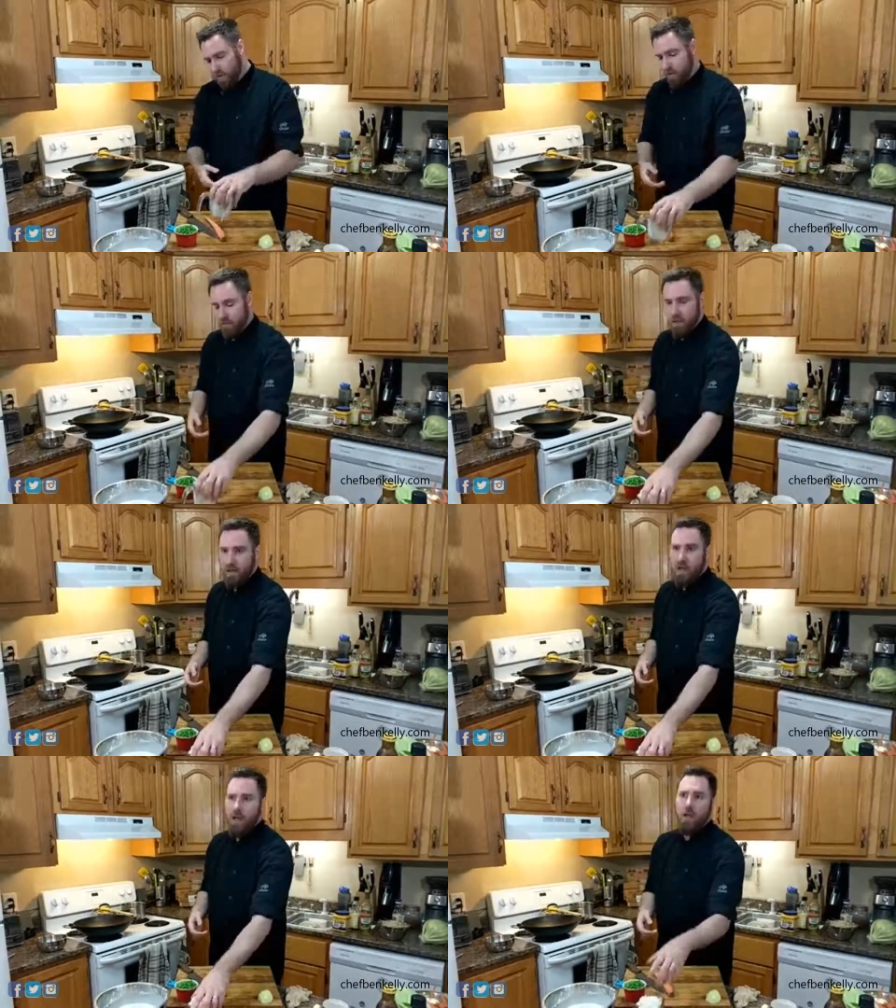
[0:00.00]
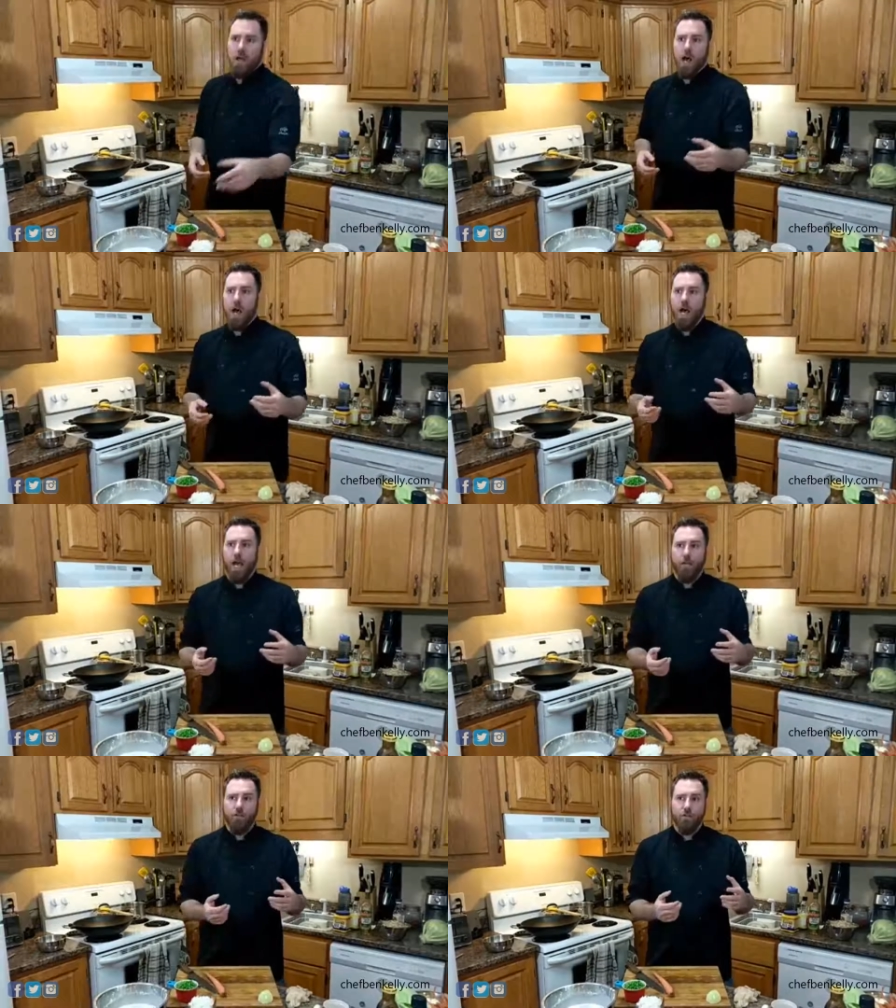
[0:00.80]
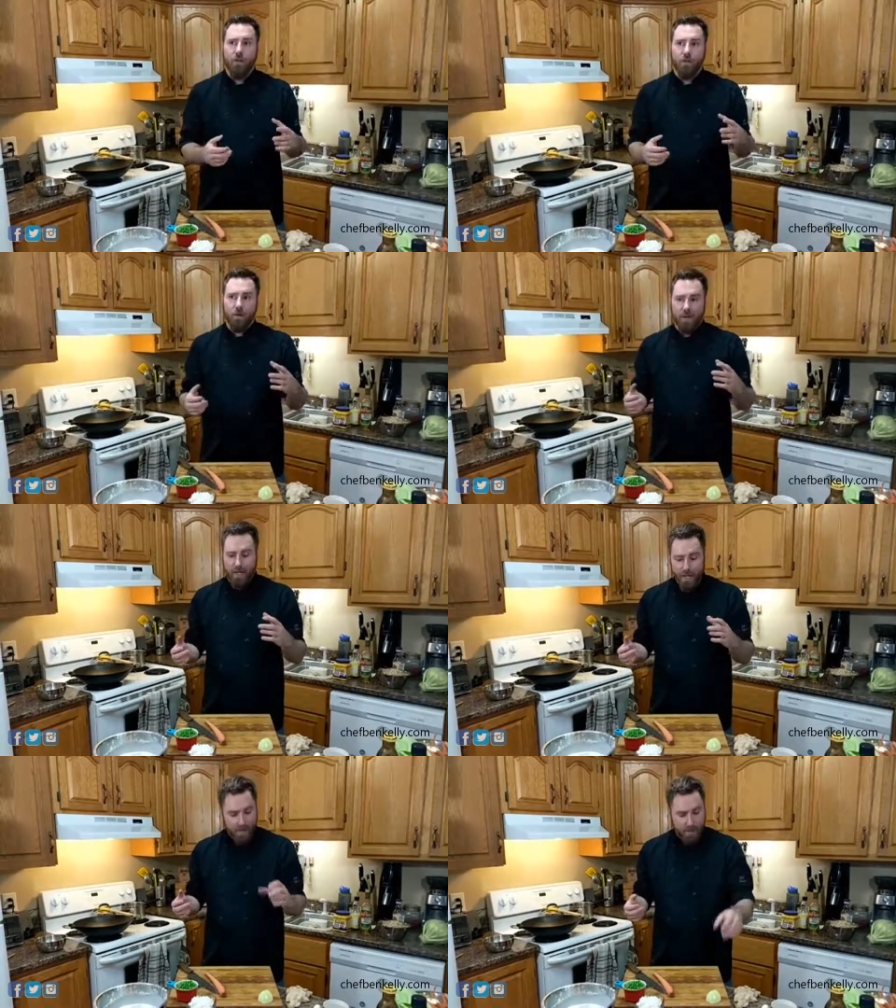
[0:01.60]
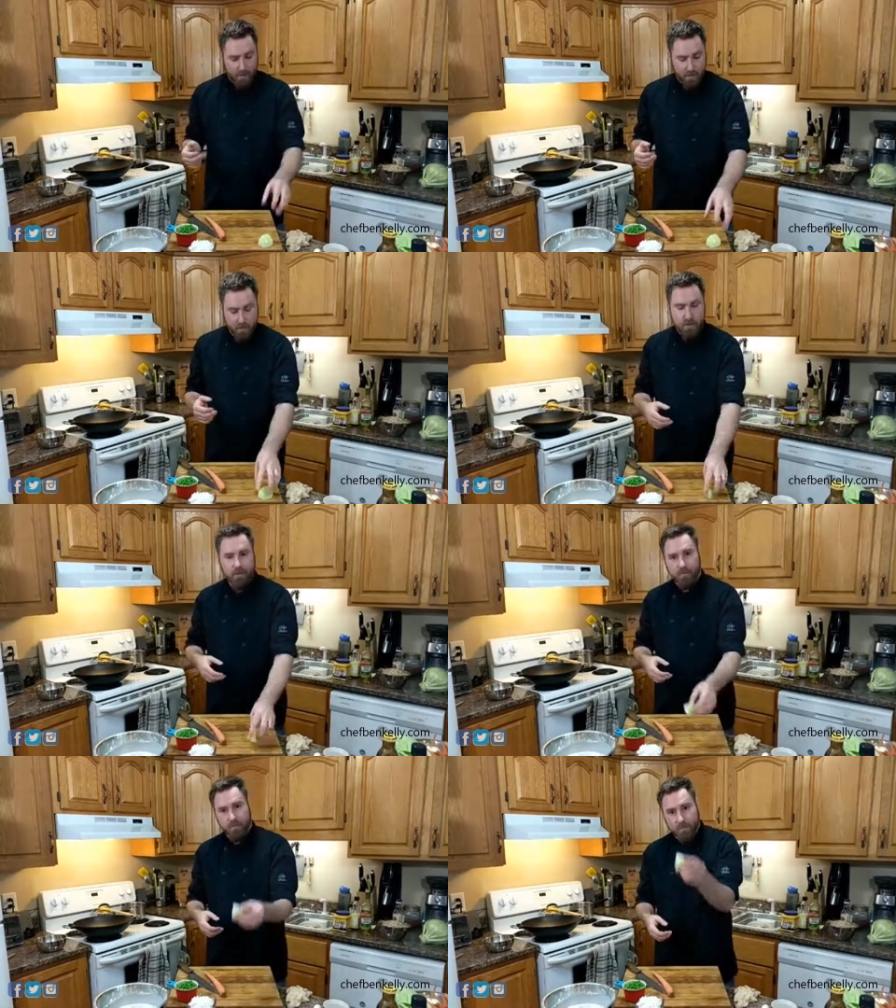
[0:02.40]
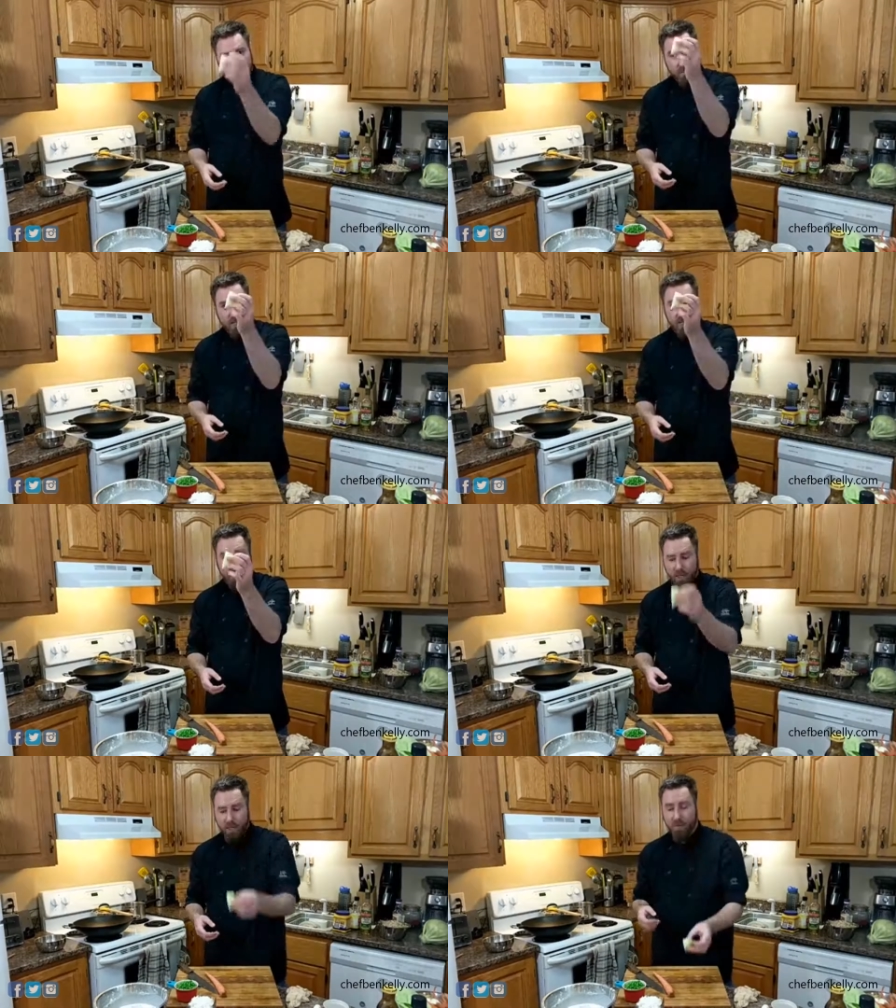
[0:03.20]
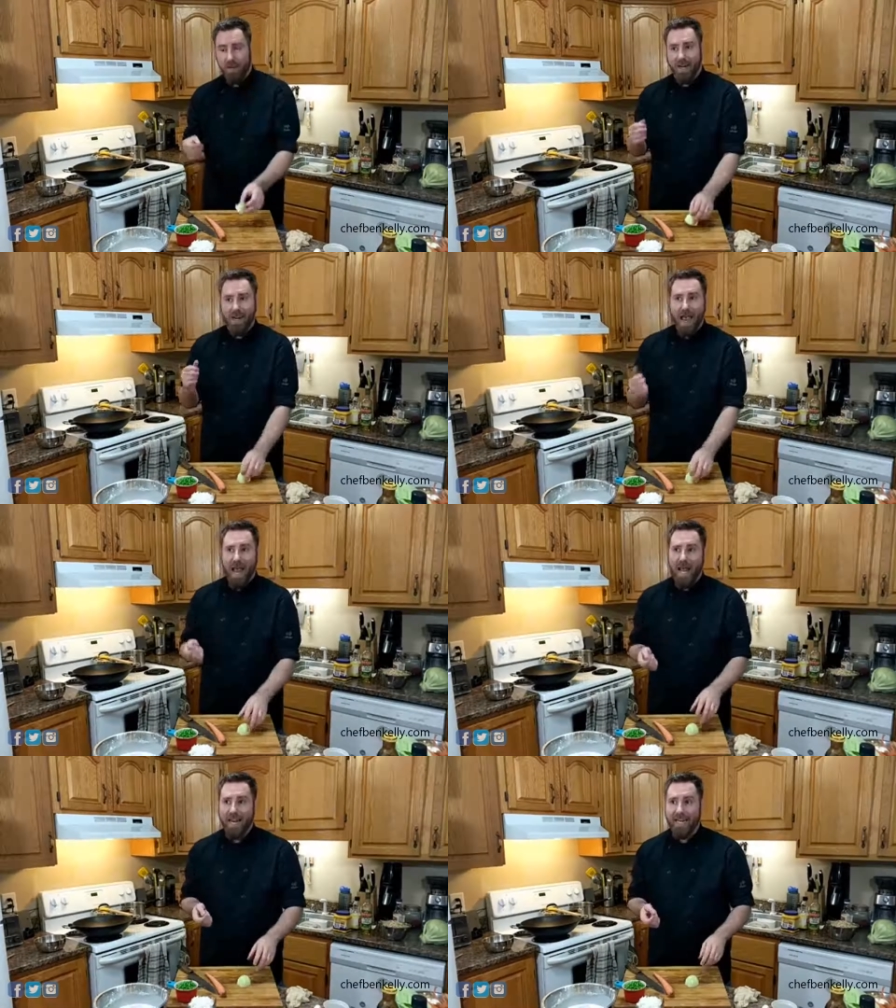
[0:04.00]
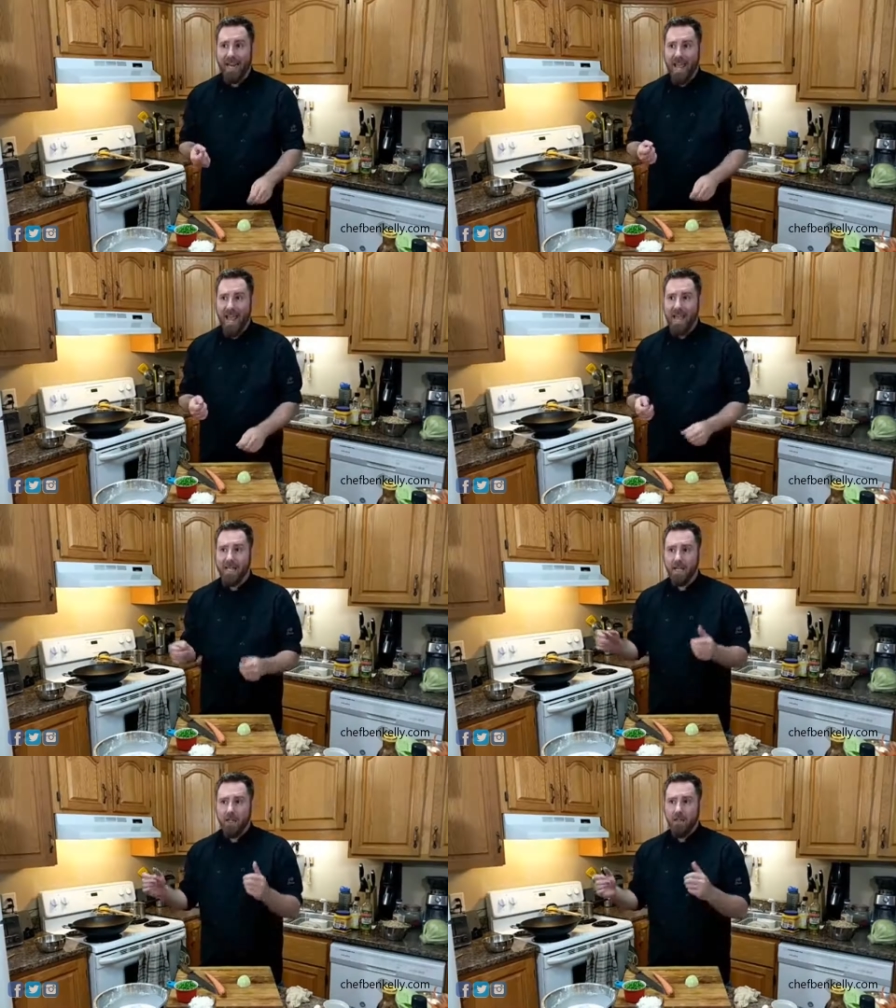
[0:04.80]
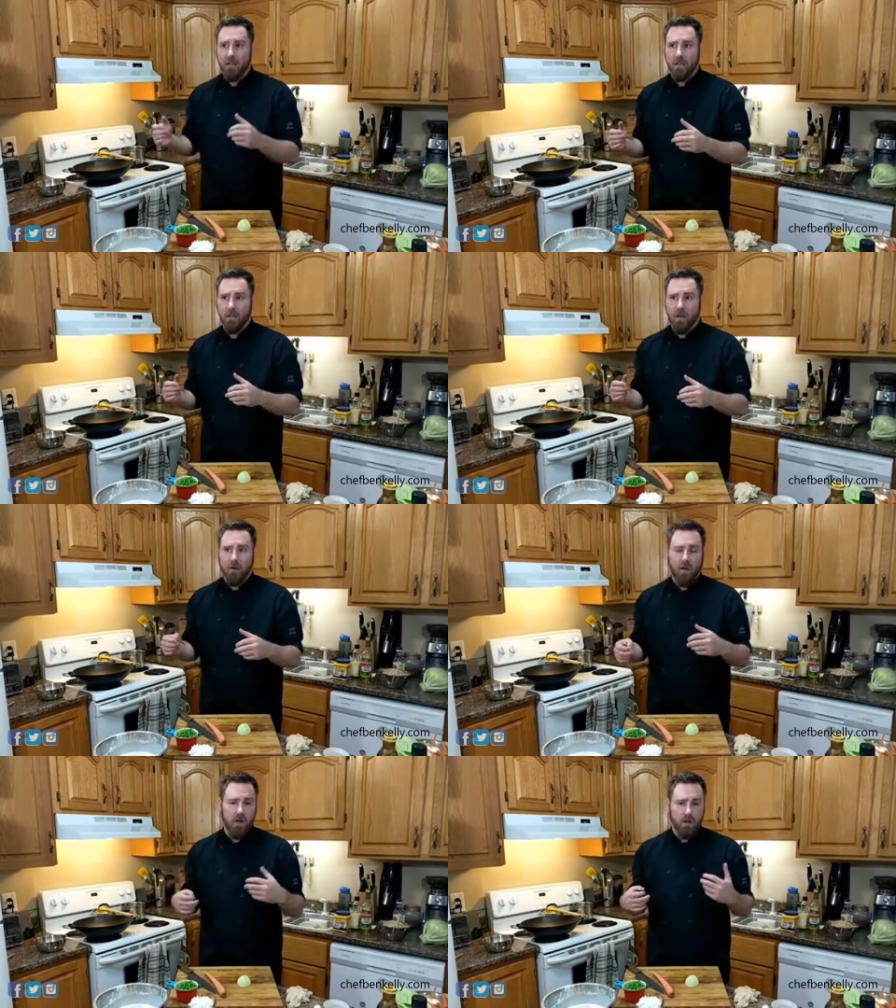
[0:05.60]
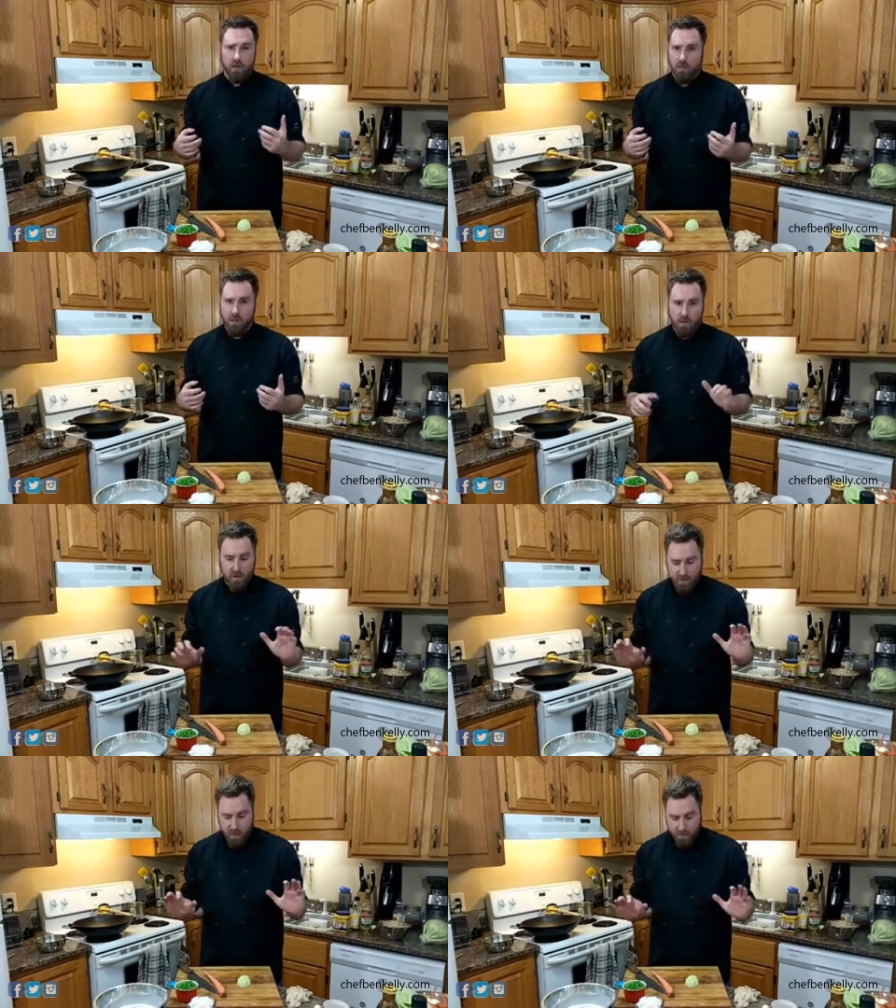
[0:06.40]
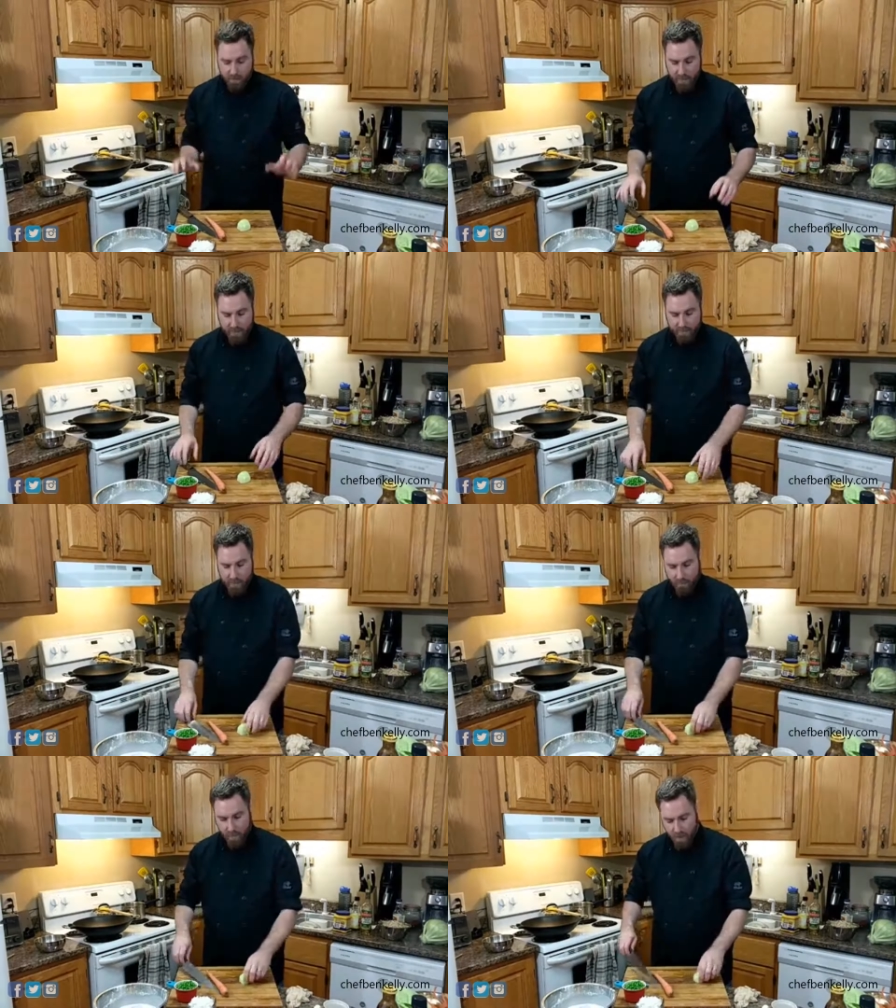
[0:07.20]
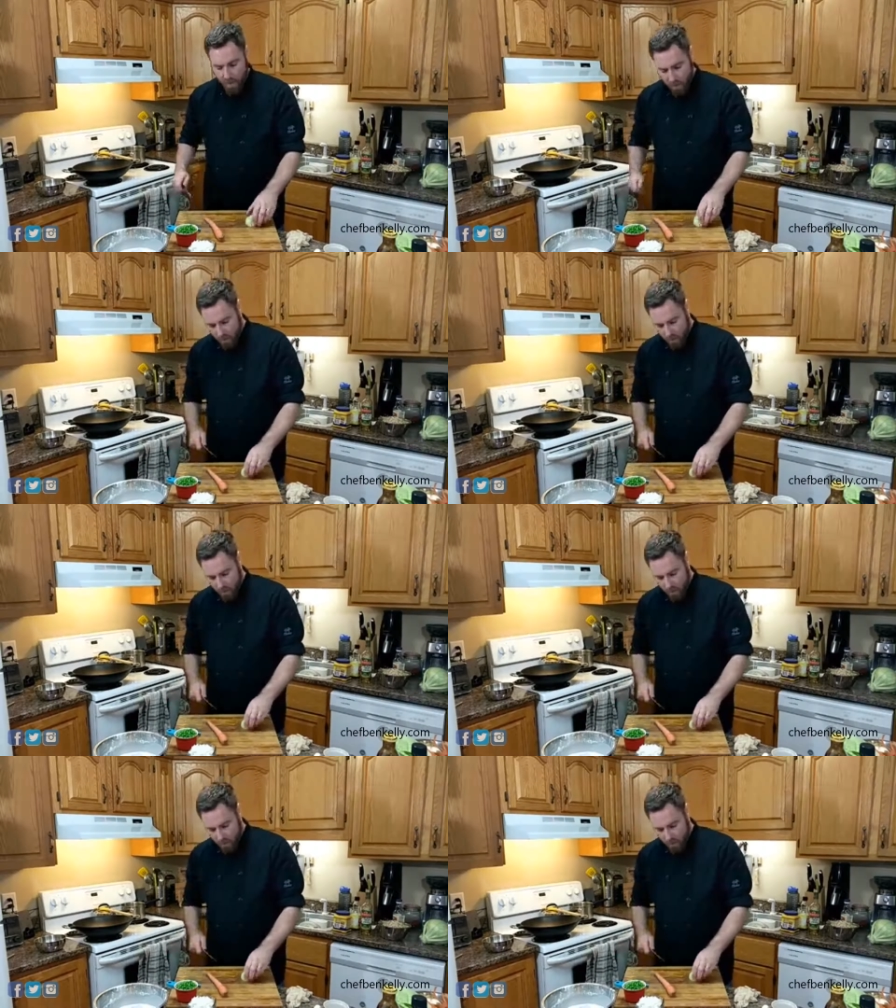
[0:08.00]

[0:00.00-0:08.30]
rice. And to that we're going to add this diced onion. We're going to add an egg a little later on, a little bit of soy sauce, and that's it.